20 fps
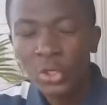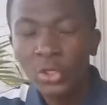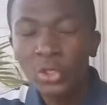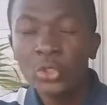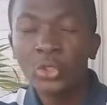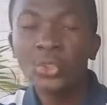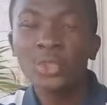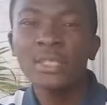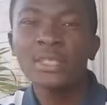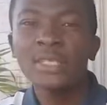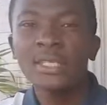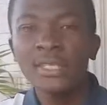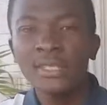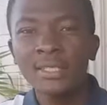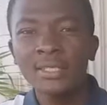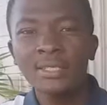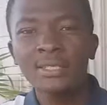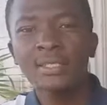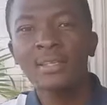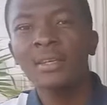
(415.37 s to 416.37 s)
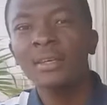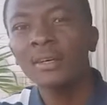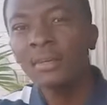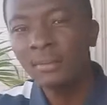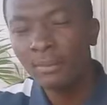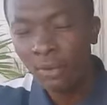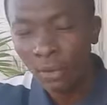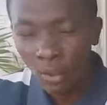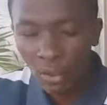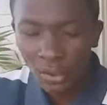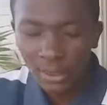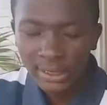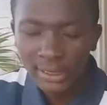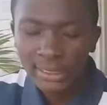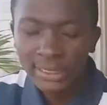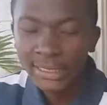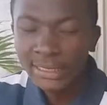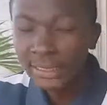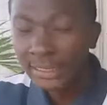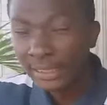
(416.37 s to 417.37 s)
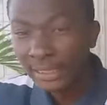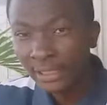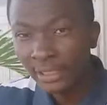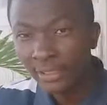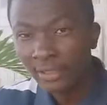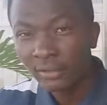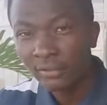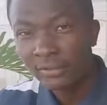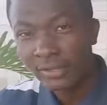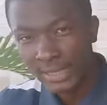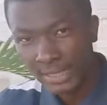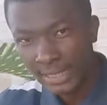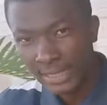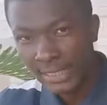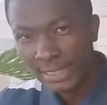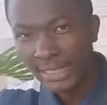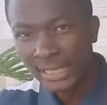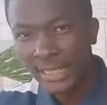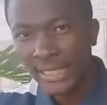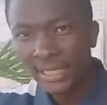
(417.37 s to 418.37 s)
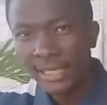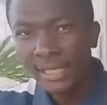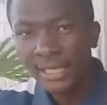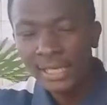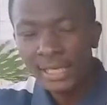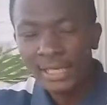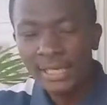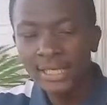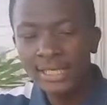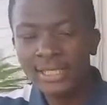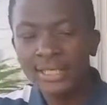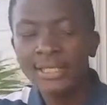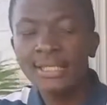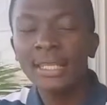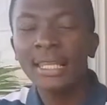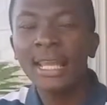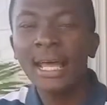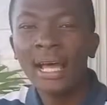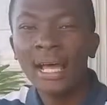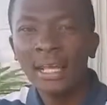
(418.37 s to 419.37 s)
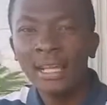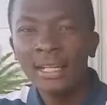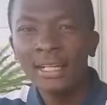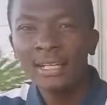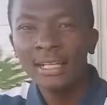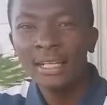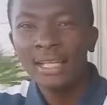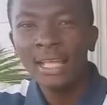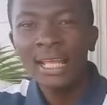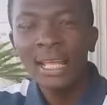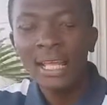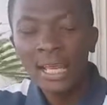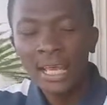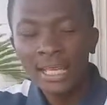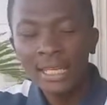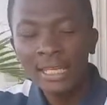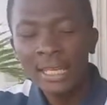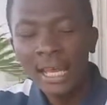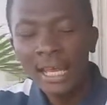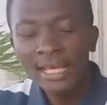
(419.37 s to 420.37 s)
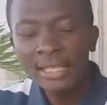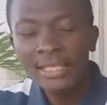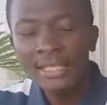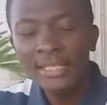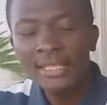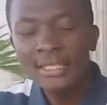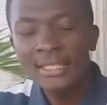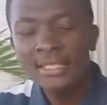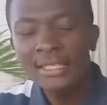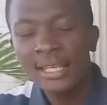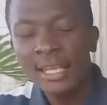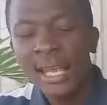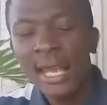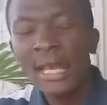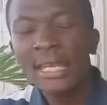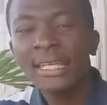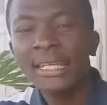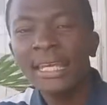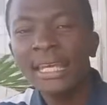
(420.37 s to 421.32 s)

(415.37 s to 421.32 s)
Your 6th chord in the key of C is La, and La is an